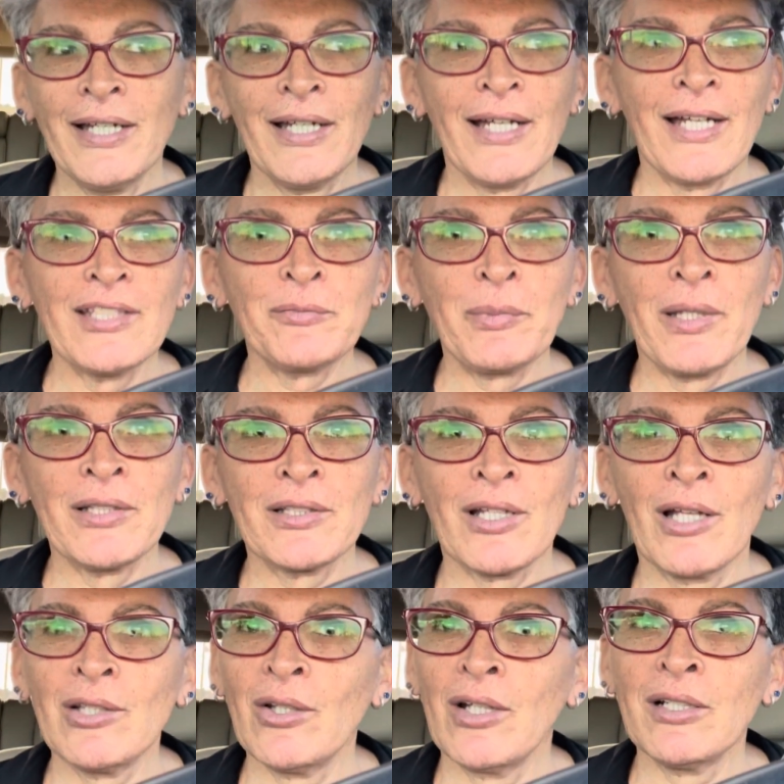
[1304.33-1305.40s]
I spent a
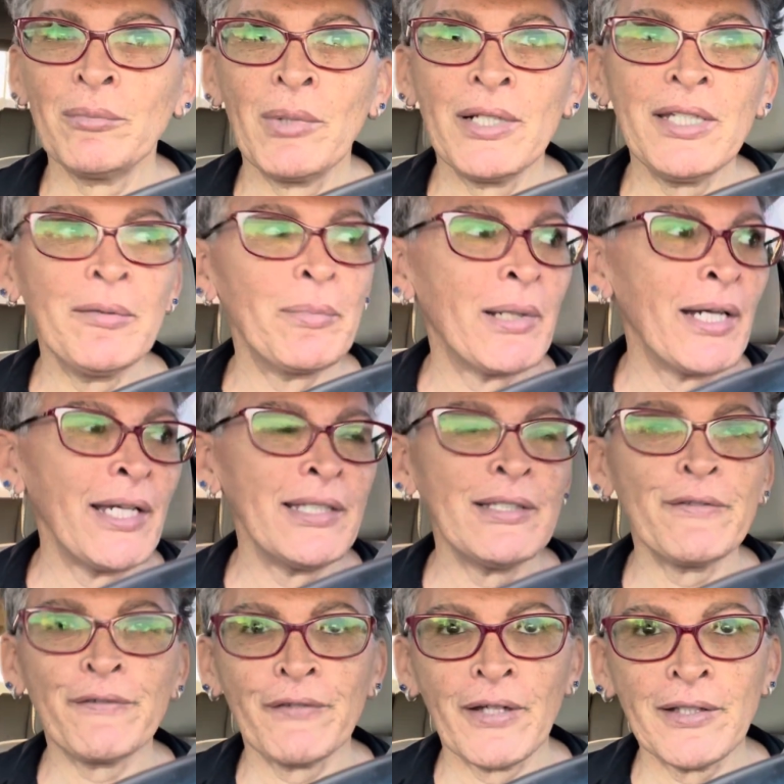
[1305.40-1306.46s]
lot of money buying the
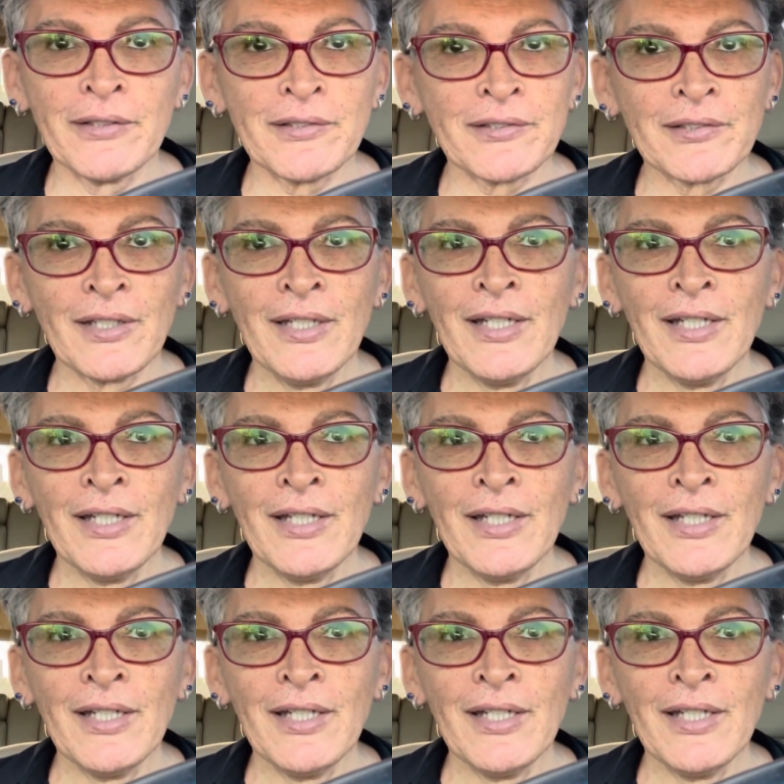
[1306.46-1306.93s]
fence.